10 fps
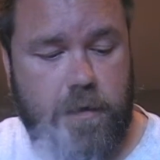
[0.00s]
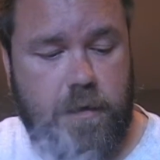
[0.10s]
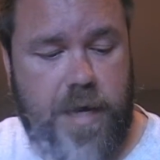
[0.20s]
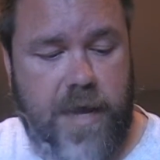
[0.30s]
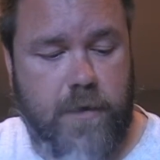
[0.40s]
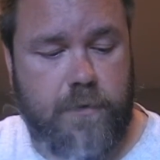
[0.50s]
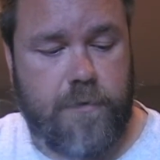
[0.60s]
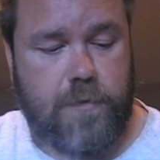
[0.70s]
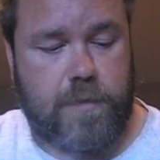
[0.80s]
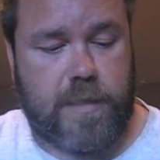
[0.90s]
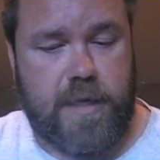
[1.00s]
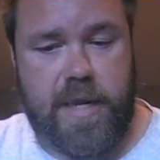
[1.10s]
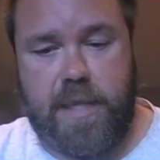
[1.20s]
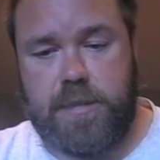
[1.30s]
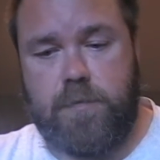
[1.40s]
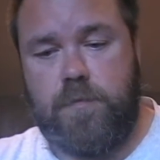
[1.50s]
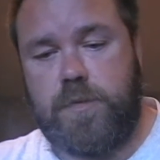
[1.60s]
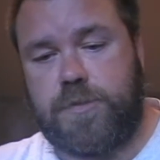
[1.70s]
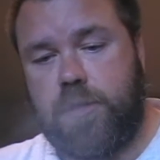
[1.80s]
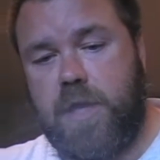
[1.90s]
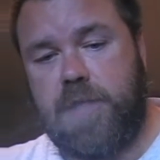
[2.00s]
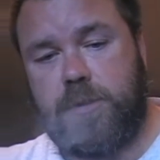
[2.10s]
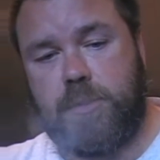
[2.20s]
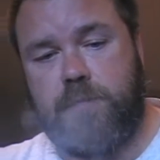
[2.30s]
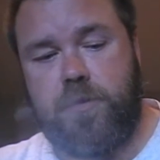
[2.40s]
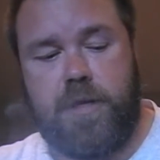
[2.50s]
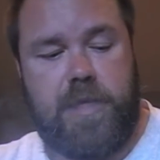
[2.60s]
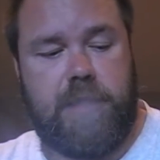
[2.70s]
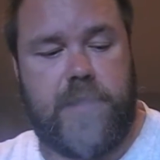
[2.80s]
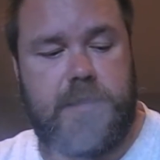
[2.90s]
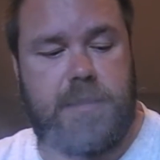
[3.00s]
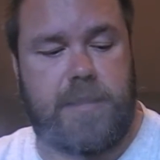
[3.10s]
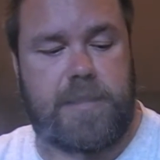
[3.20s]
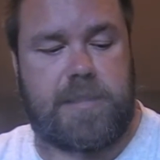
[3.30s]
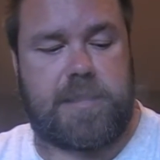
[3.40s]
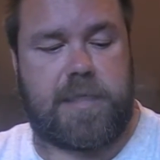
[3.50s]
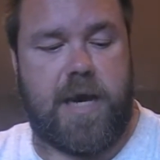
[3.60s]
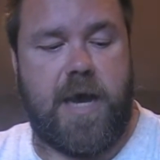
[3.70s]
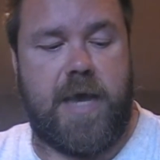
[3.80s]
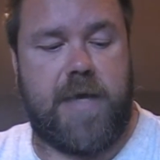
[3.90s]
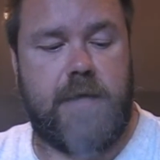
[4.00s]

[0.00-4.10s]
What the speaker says: Now, the next one we'll try in the dripper is Sky.